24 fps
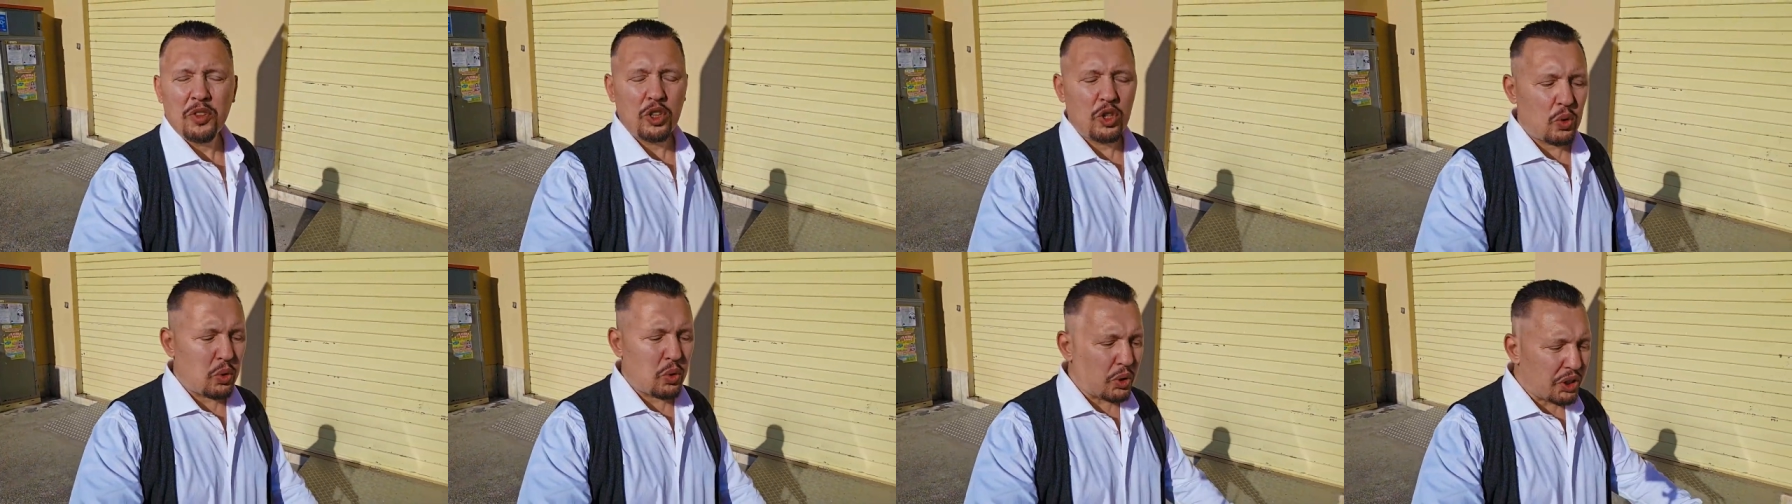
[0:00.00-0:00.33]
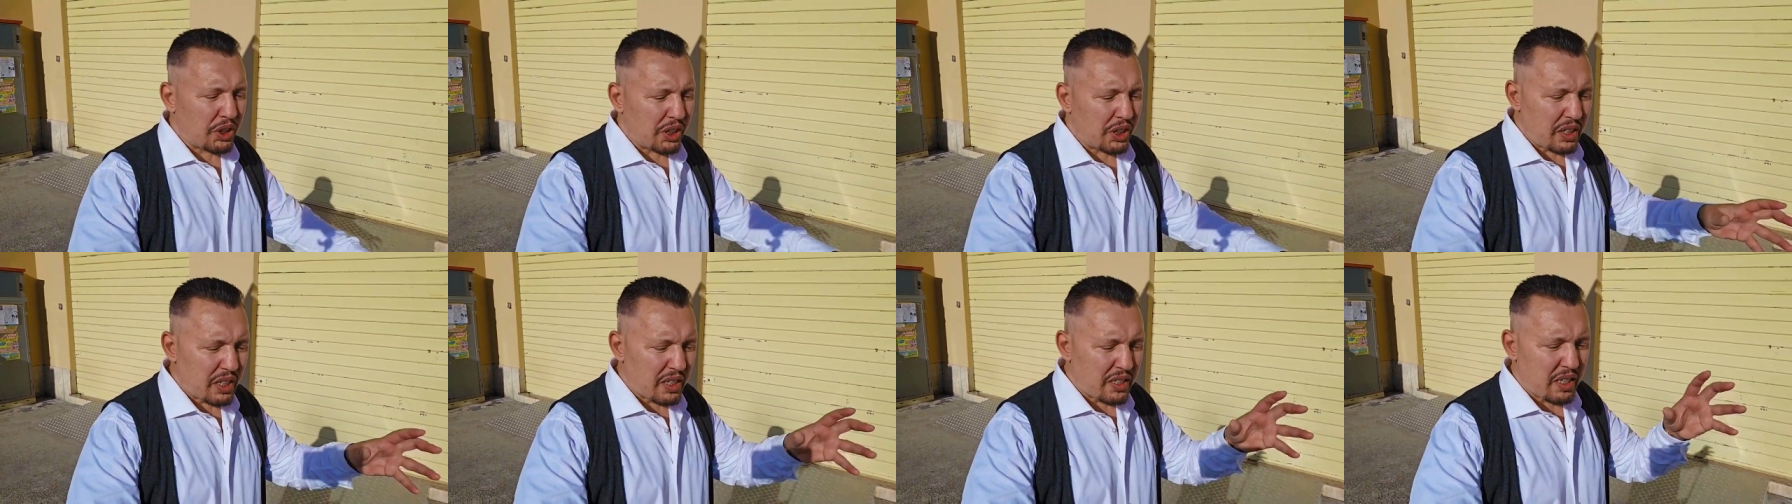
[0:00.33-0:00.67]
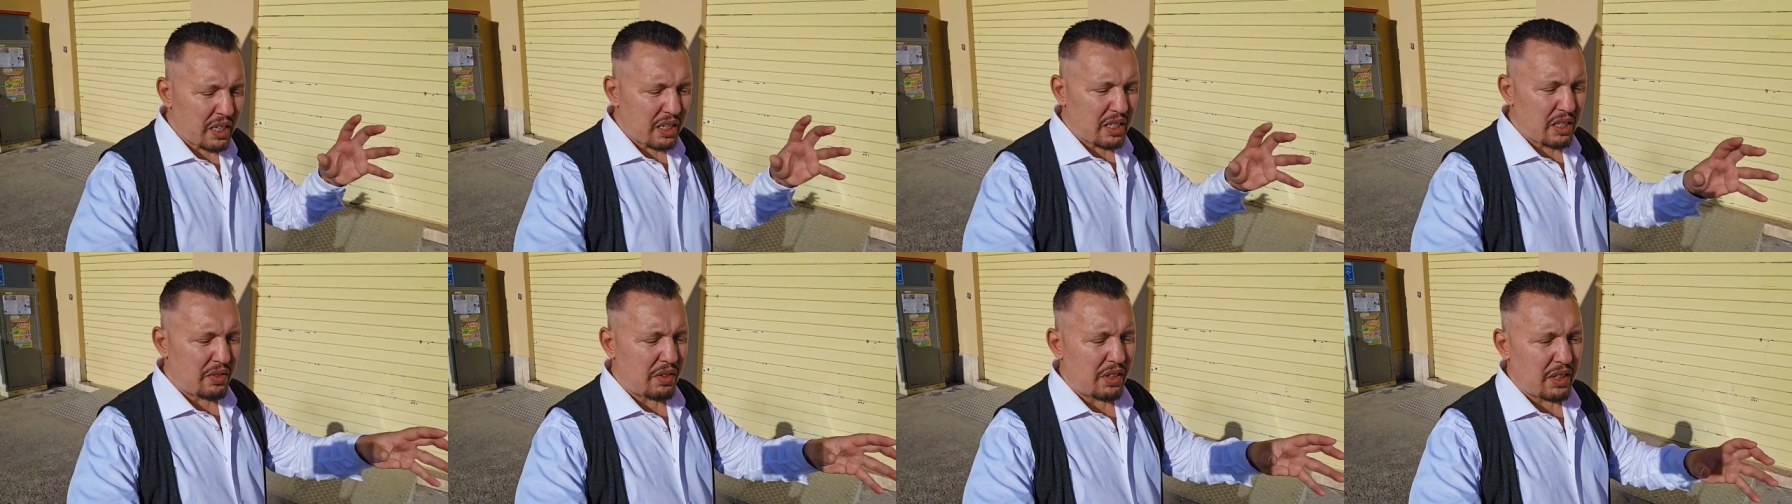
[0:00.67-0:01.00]

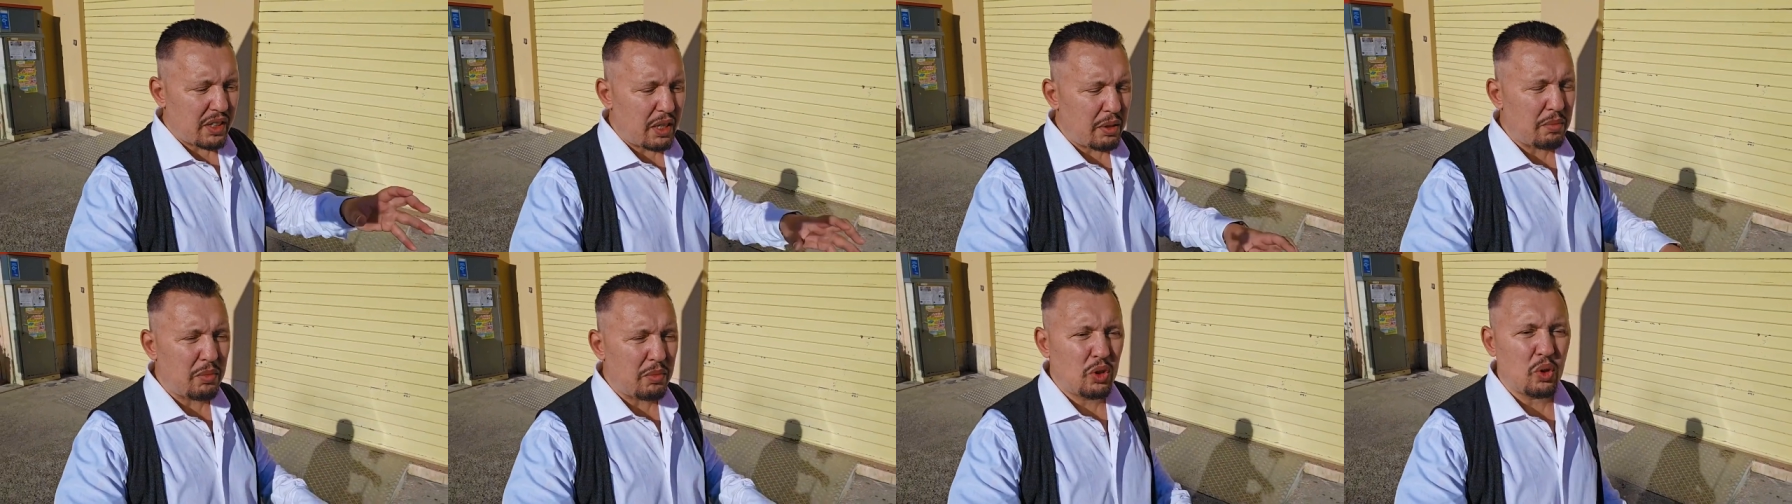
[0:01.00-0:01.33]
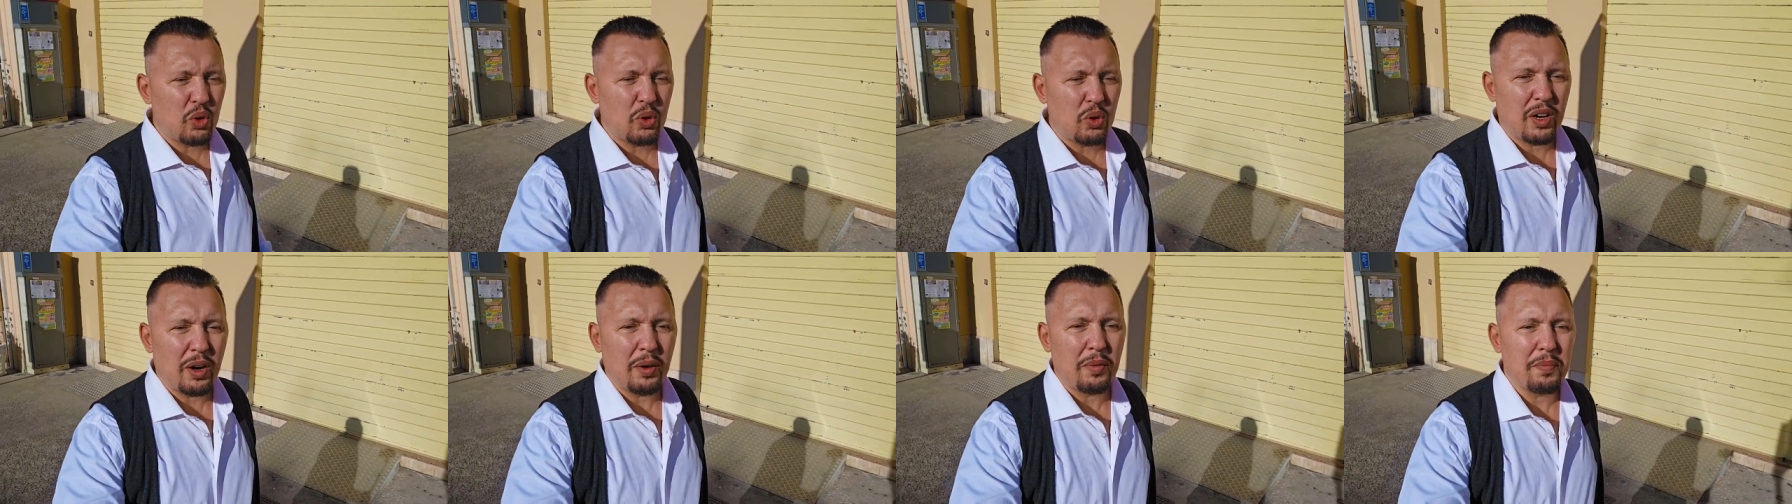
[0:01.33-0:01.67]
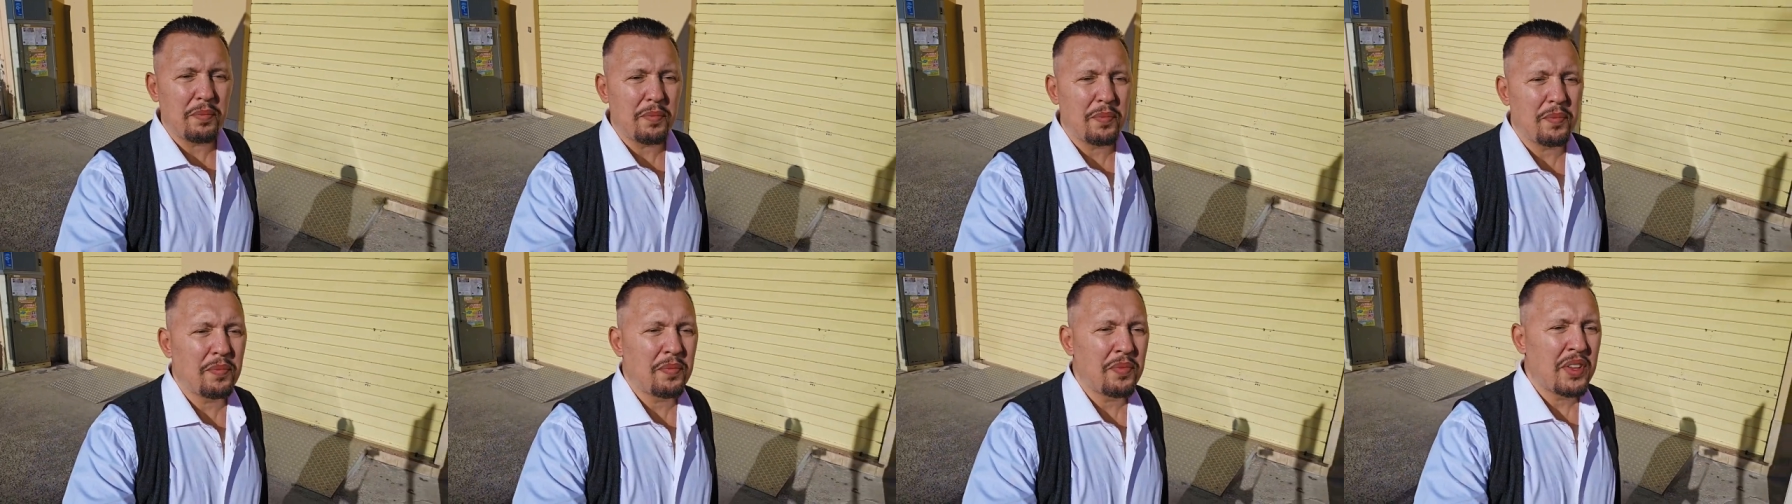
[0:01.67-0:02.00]
Communicate with the Lord.